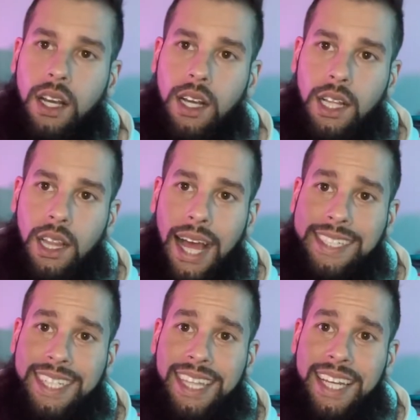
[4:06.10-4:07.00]

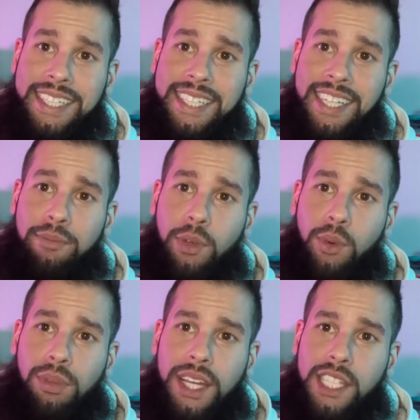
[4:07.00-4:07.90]
Classic laces have been
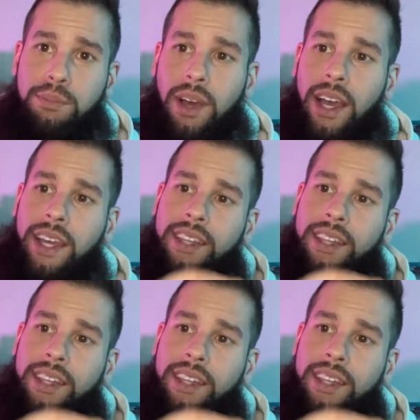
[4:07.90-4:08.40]
replaced by